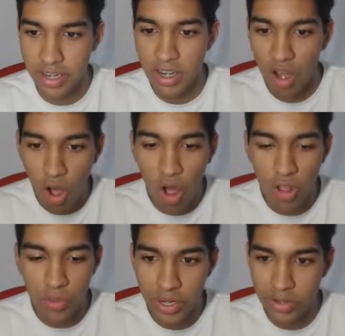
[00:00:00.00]
all the
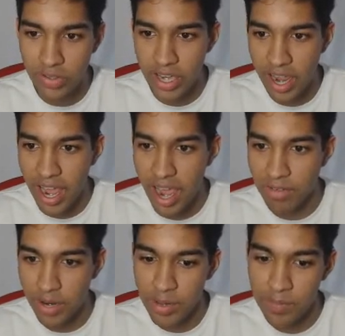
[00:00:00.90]
windows that I have, right?
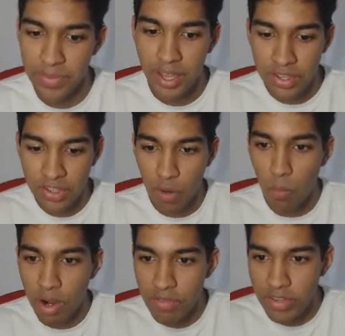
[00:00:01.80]
So one of
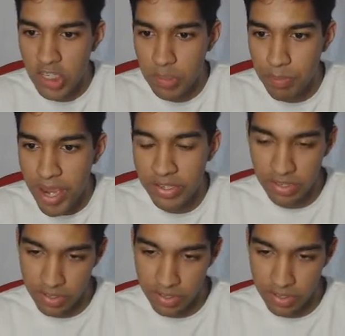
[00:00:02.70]
these spaces, so